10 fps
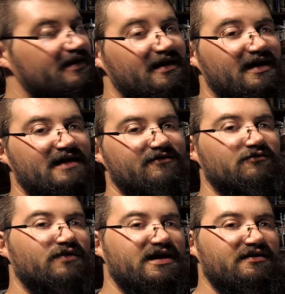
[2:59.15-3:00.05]
meter
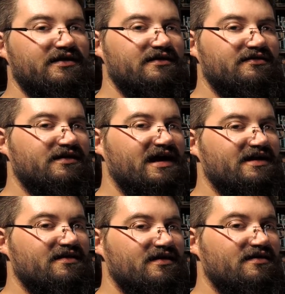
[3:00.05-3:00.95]
even when the
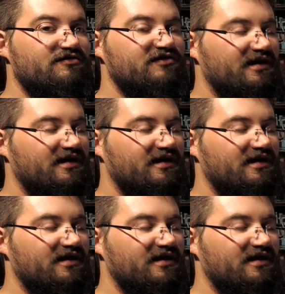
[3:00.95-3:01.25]
gain is